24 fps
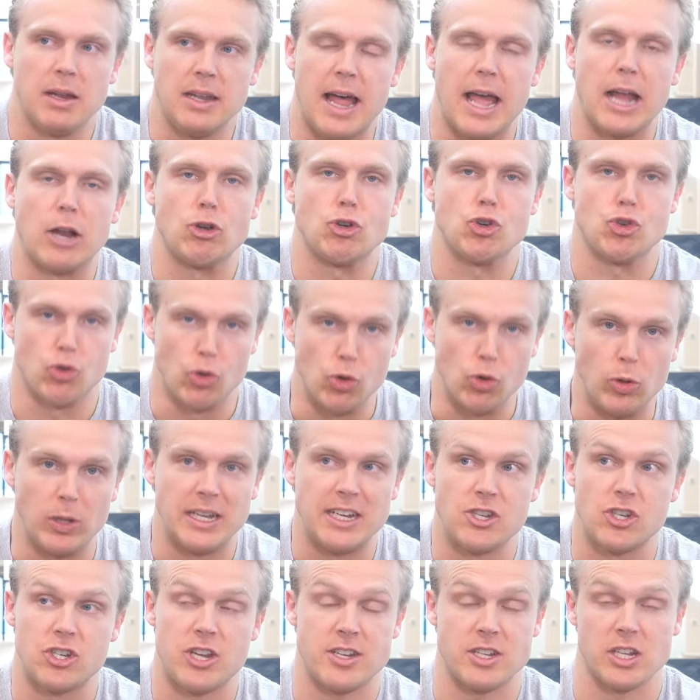like truly,
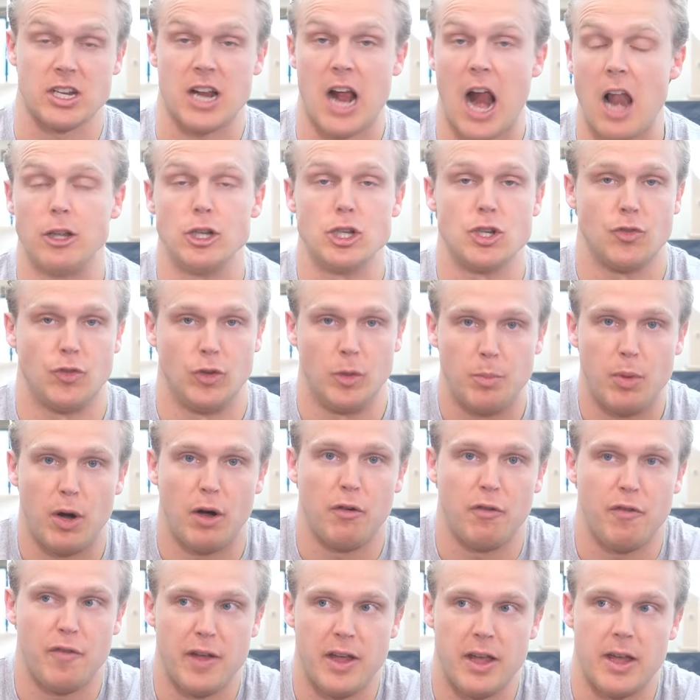just as a college football
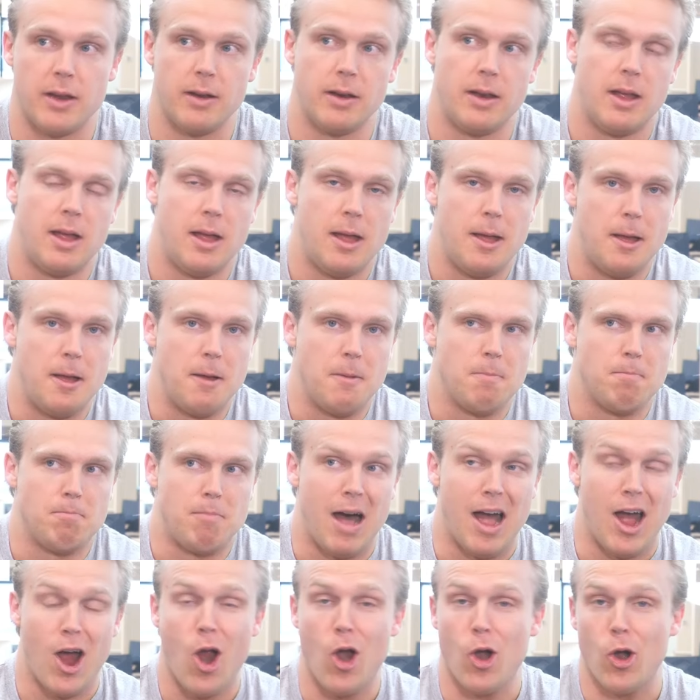fan,
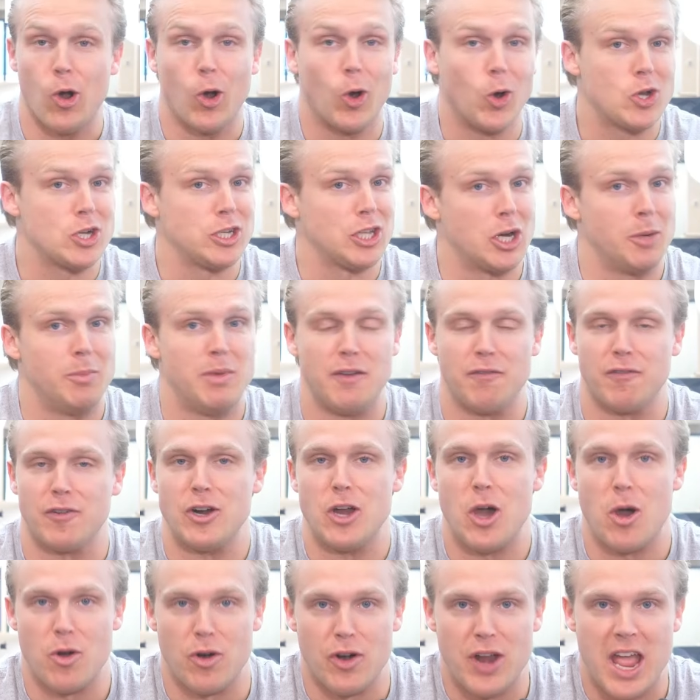my heart hurts a little bit for
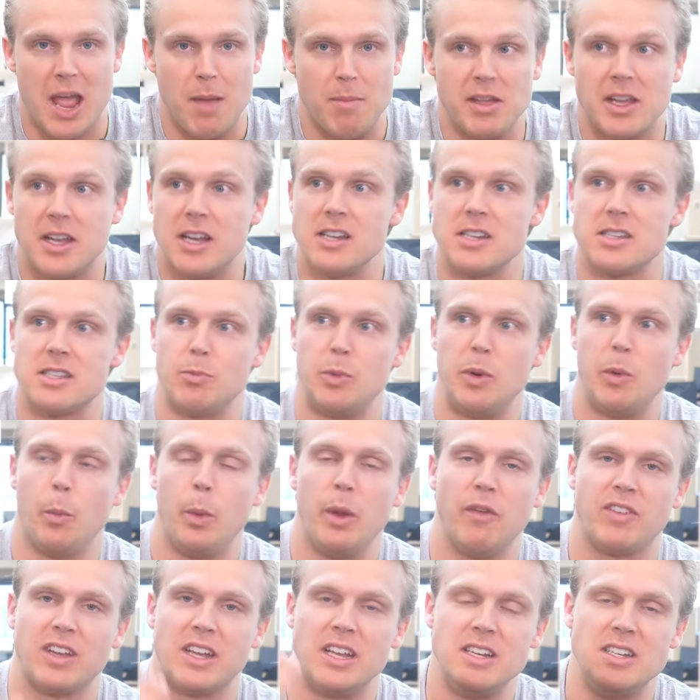Notre Dame because
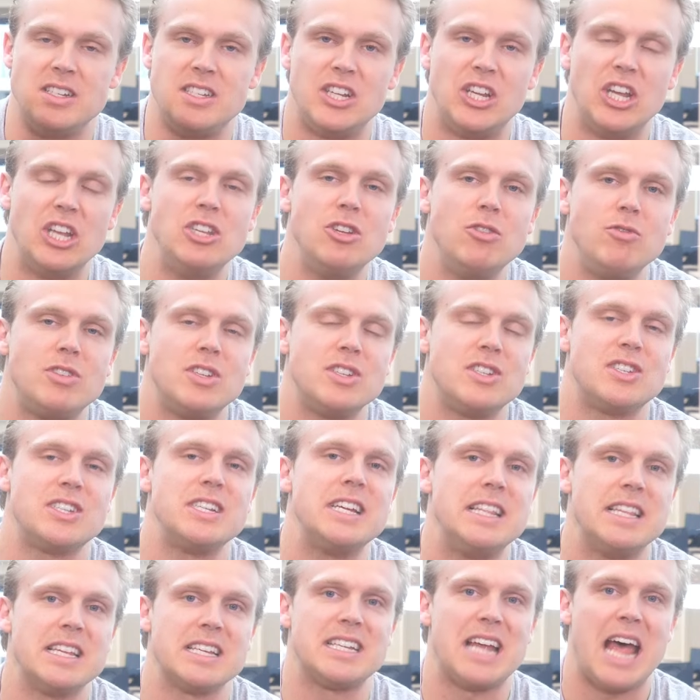we've continued to see
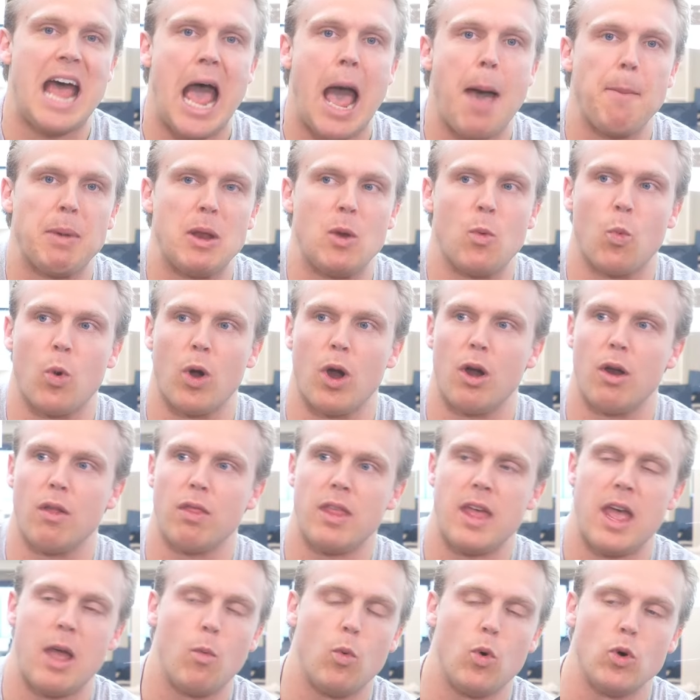this happen where
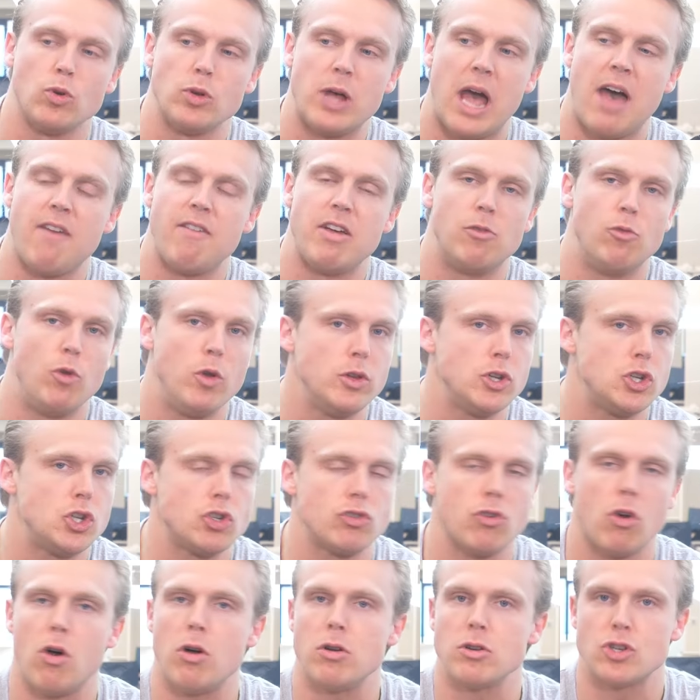they will have a really
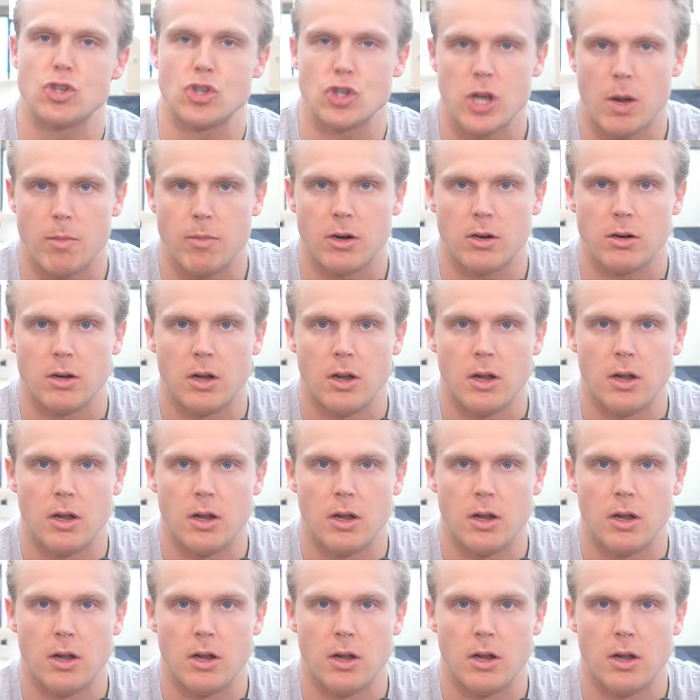strong summer,